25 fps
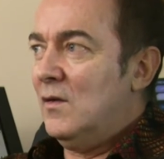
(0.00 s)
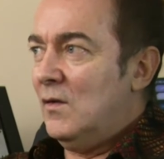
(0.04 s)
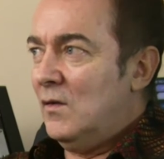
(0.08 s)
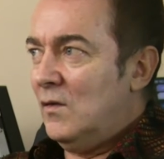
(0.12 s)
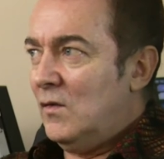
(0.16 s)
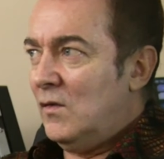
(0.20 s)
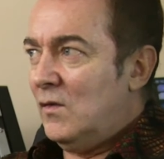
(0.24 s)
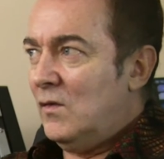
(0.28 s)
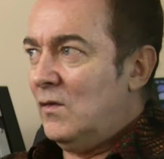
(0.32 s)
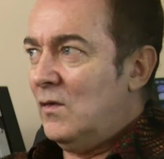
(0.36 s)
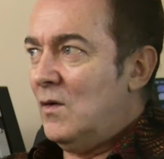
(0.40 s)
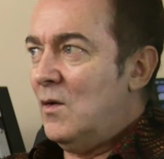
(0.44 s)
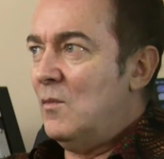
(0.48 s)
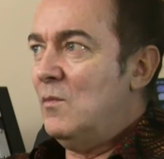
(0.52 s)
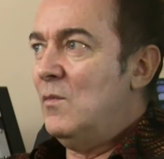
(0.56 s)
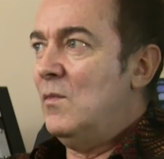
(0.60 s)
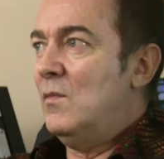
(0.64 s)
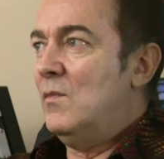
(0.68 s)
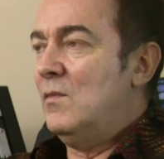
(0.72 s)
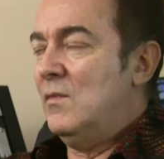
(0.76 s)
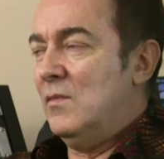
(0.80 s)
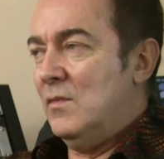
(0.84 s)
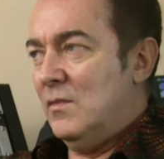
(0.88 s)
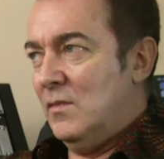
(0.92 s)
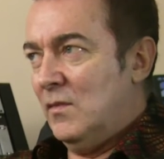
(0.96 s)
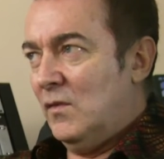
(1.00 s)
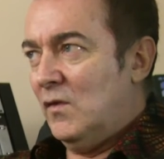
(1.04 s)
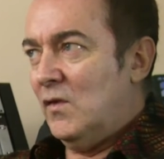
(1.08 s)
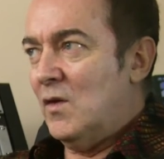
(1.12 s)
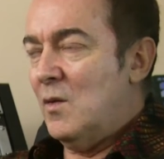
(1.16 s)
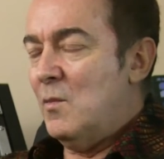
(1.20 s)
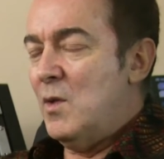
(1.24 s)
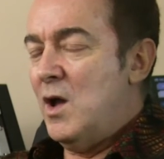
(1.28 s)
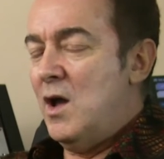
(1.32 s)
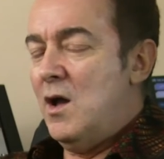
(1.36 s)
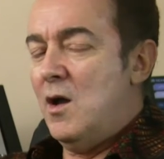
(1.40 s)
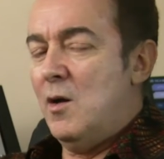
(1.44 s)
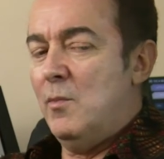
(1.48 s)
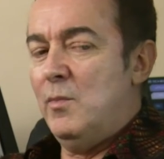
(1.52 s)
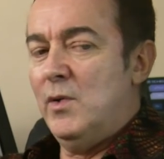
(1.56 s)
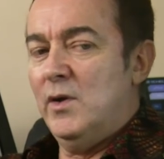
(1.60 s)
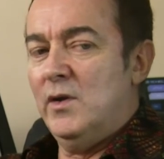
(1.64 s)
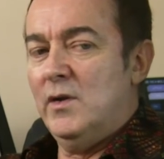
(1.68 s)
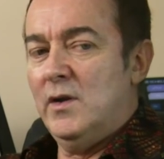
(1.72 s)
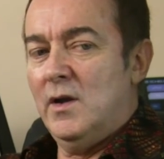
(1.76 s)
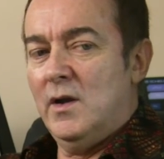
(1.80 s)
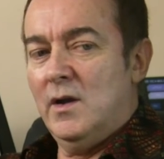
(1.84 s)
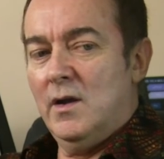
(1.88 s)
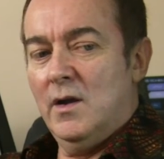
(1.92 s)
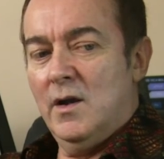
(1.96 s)
some some are,
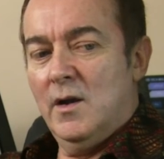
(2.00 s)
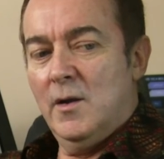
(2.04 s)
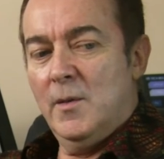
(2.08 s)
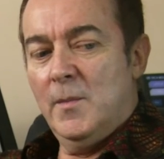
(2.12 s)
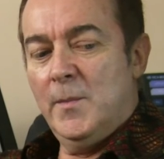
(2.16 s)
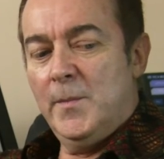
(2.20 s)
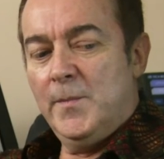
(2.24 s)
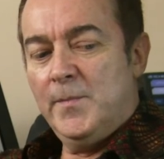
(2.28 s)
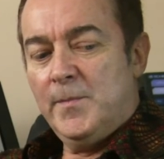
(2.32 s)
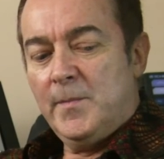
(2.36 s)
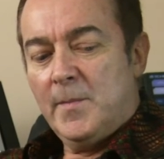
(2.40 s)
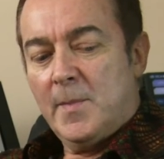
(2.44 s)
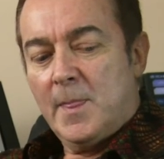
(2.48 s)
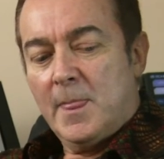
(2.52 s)
but um,